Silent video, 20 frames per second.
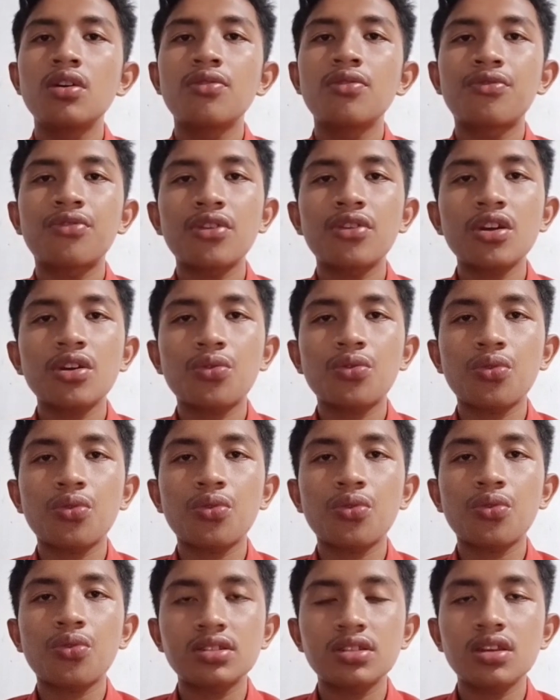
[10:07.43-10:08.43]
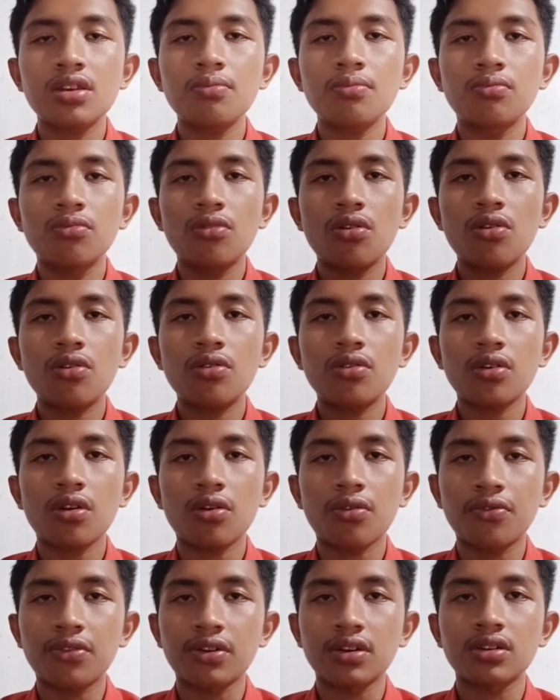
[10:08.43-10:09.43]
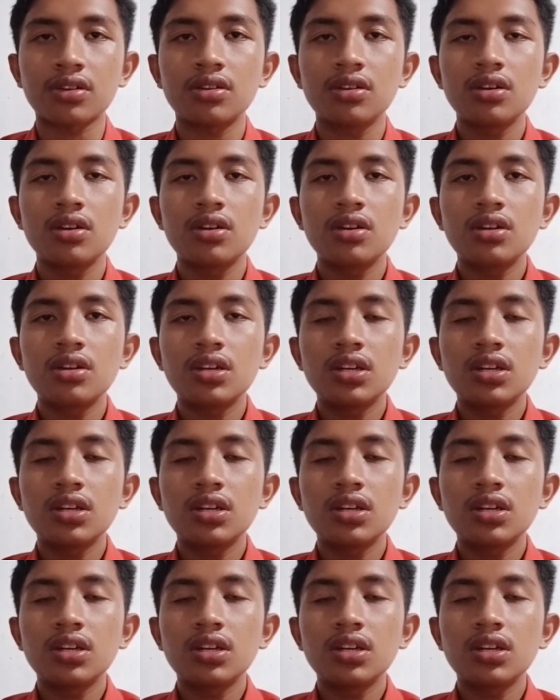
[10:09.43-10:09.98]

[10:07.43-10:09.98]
frequency. Moreover,